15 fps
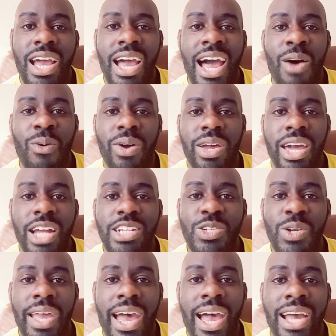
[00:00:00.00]
I will catch
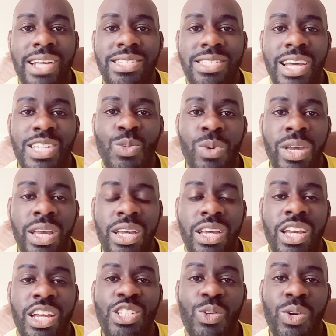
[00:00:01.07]
you guys next week.
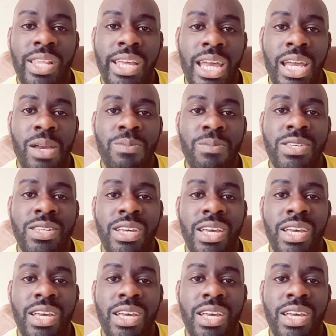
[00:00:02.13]
Enjoy the games.